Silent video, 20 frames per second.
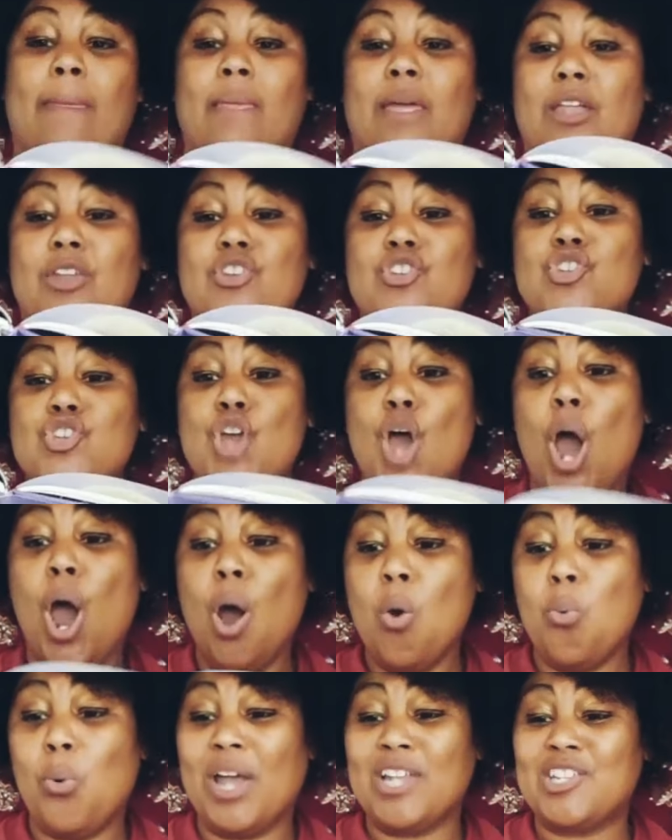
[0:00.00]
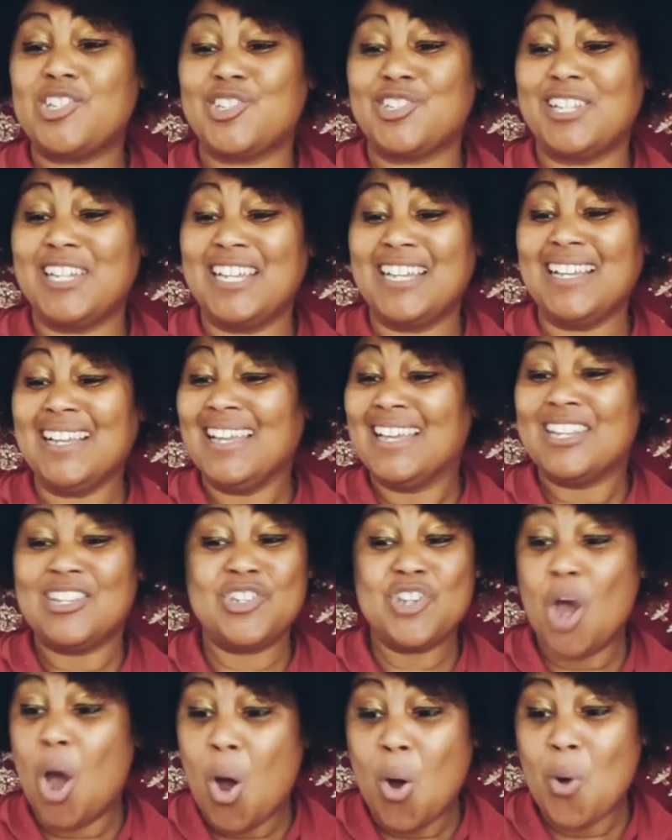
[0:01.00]
No, Witchling!
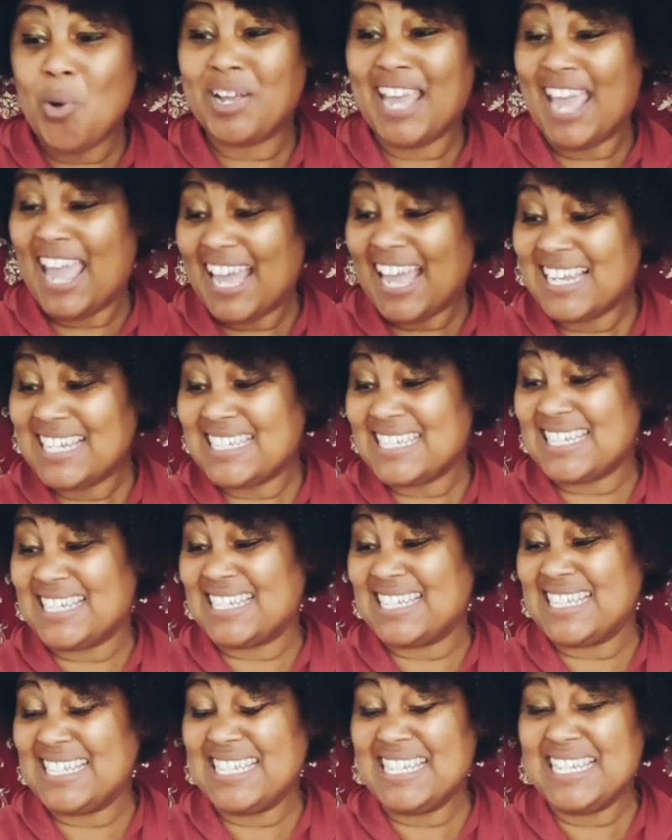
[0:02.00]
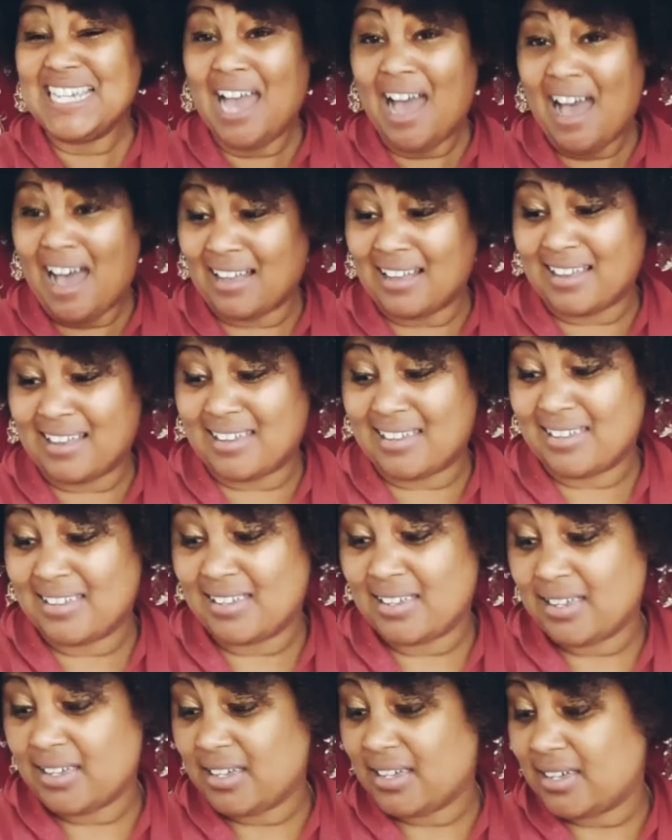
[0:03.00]
No candy! Yuck!
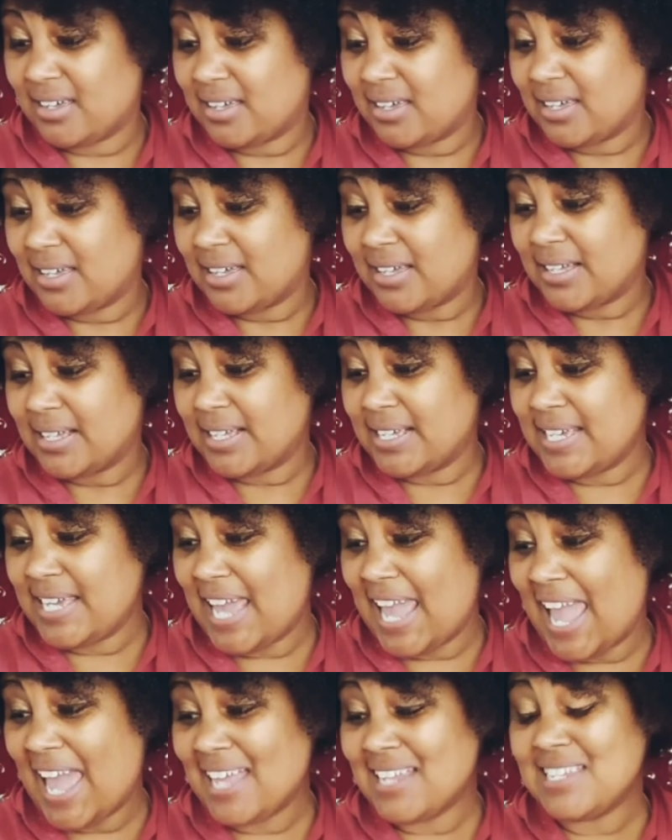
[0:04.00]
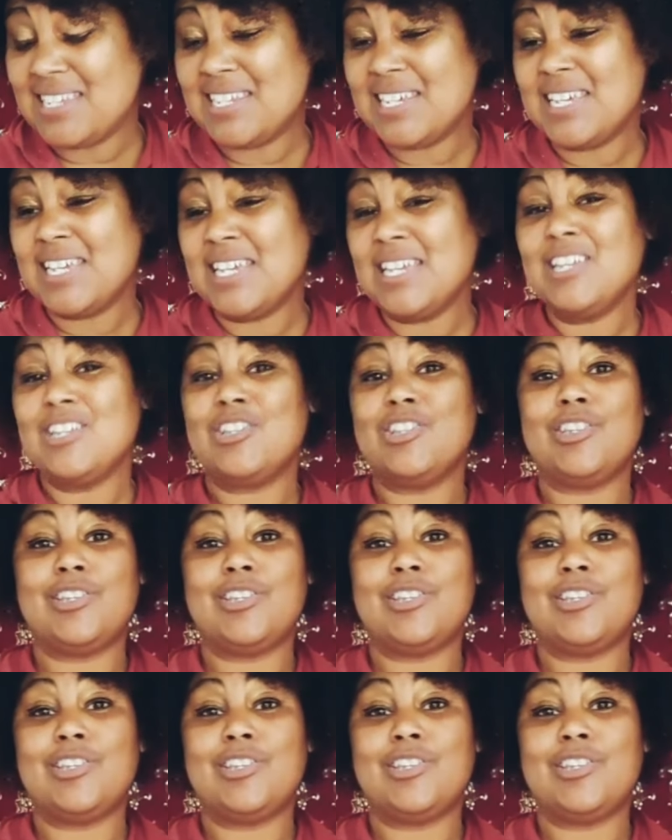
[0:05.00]
Candy?